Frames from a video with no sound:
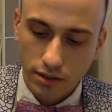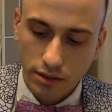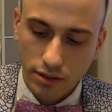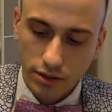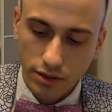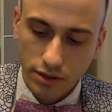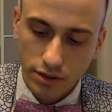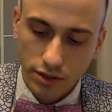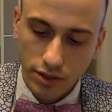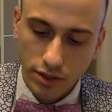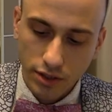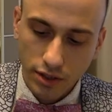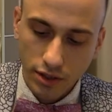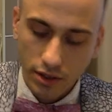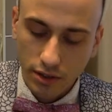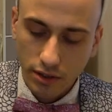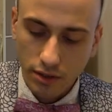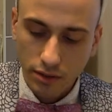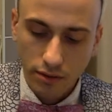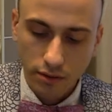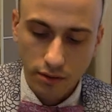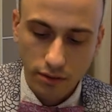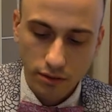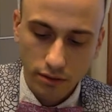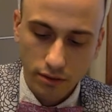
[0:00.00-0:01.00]

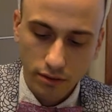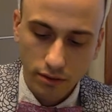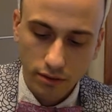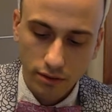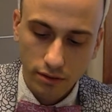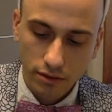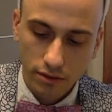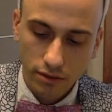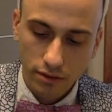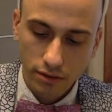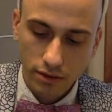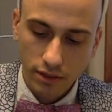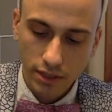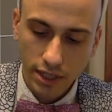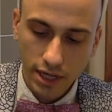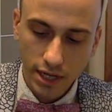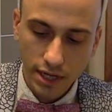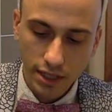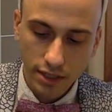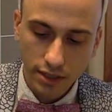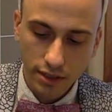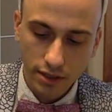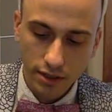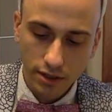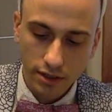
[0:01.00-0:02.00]
So the day
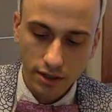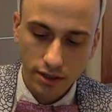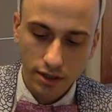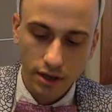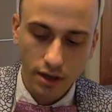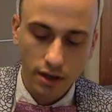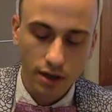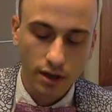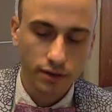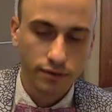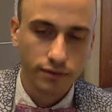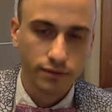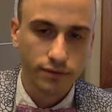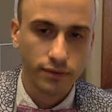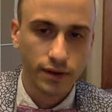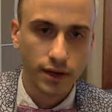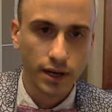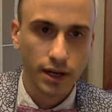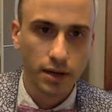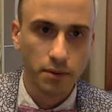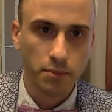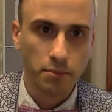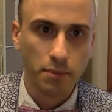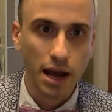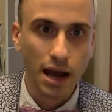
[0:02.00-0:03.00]
starts off,
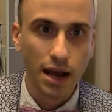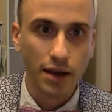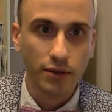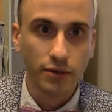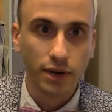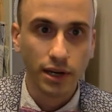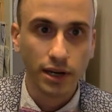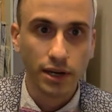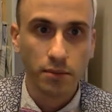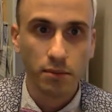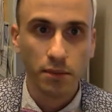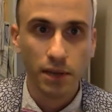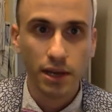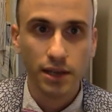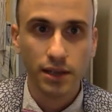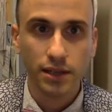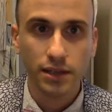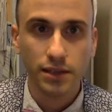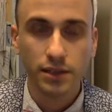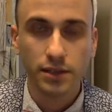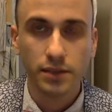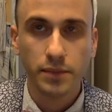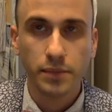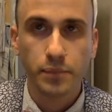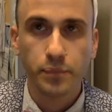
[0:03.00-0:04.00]
I
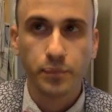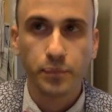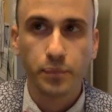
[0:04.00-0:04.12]
recommend